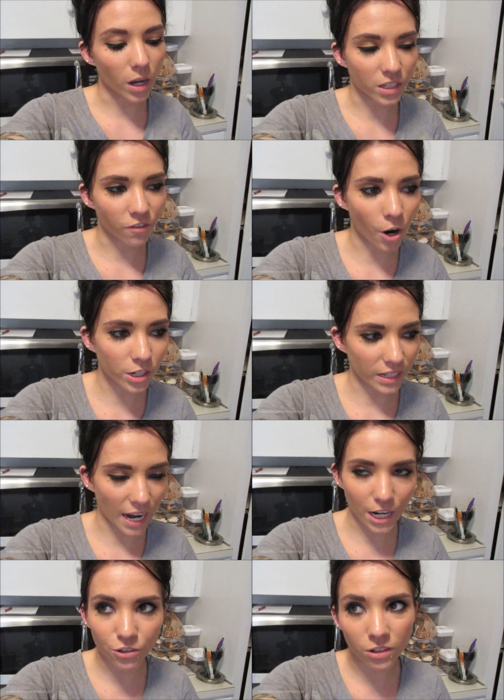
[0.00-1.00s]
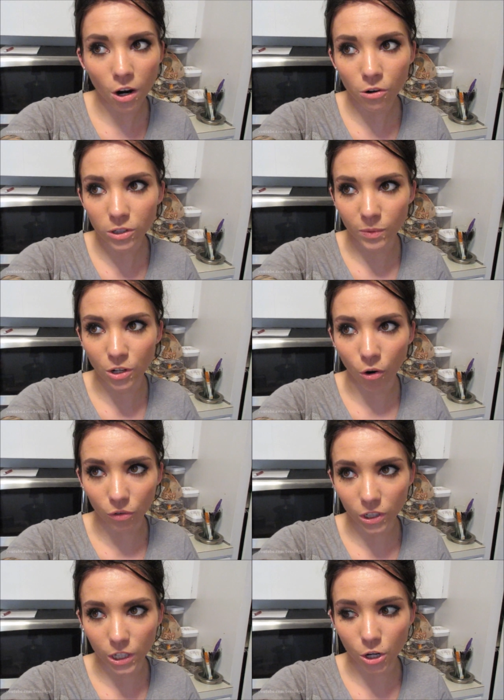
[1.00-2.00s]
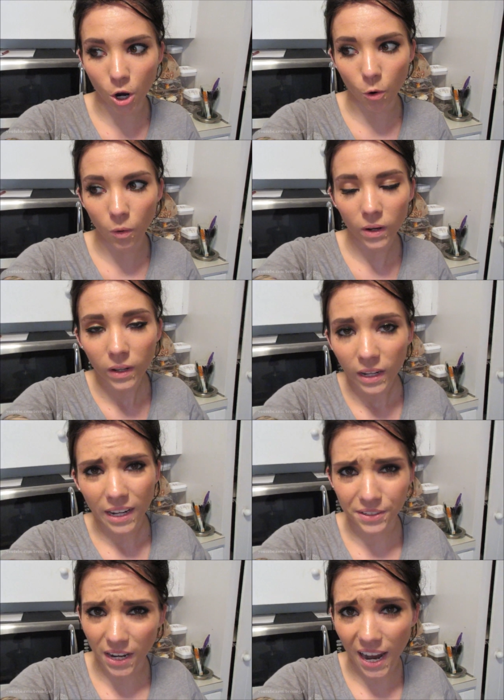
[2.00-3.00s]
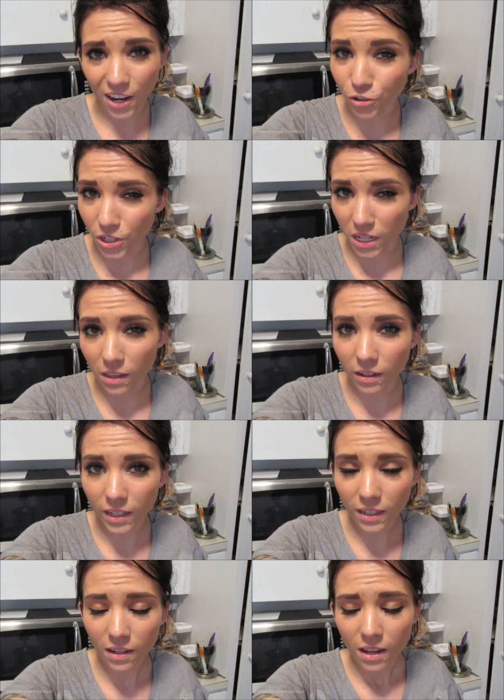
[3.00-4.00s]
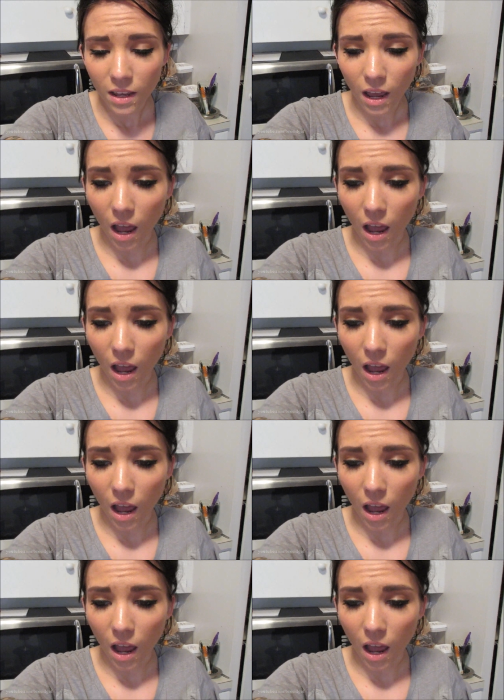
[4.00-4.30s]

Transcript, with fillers: But as far as age goes, we don't really know his age either.